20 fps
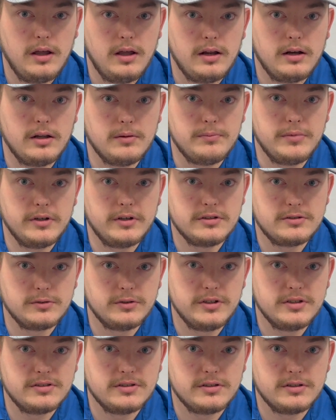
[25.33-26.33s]
The biggest
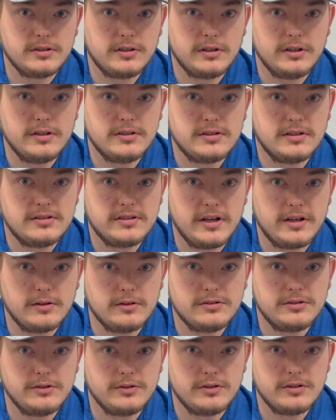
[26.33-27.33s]
reason is the
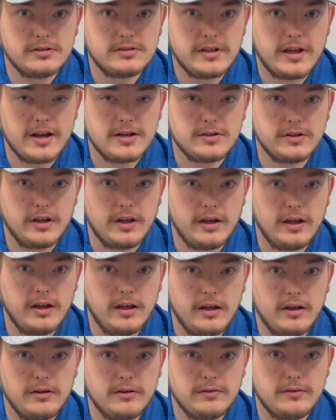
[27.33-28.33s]
tankless units actually
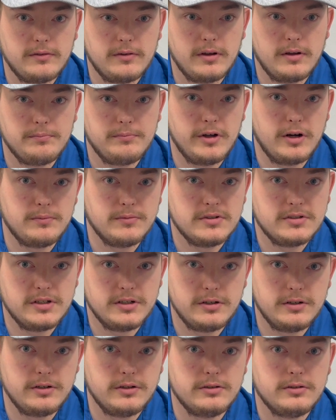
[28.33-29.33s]
have better
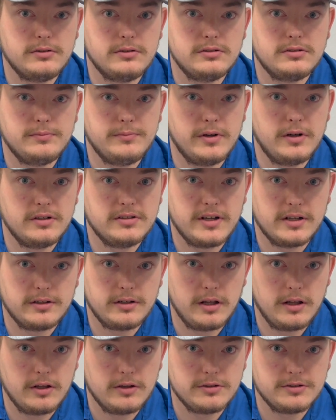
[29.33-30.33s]
materials, better
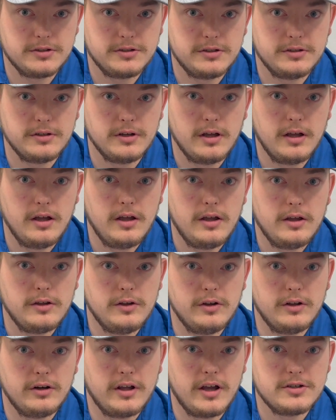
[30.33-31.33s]
technology.
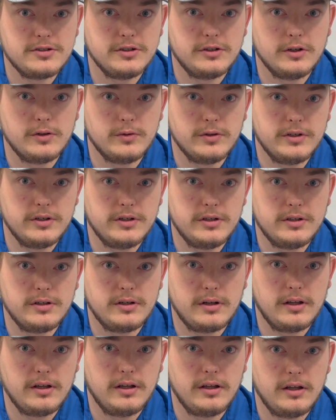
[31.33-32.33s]
You can actually go
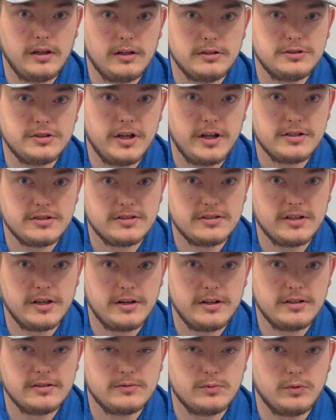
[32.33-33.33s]
in and change the
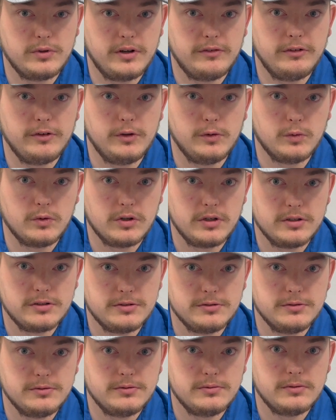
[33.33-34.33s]
settings whenever you wanted
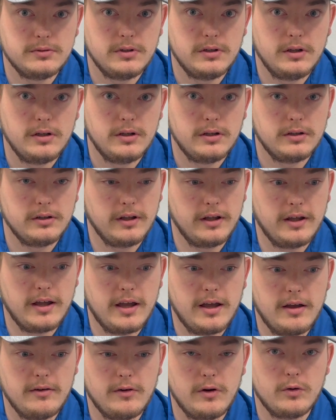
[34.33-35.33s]
to. They
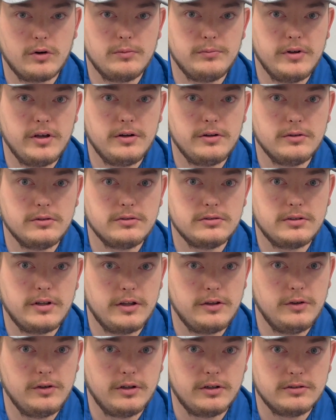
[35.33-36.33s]
have owner manuals that
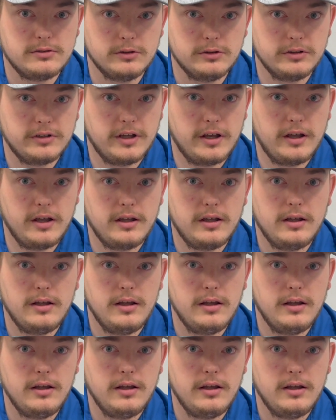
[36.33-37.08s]
you can look at.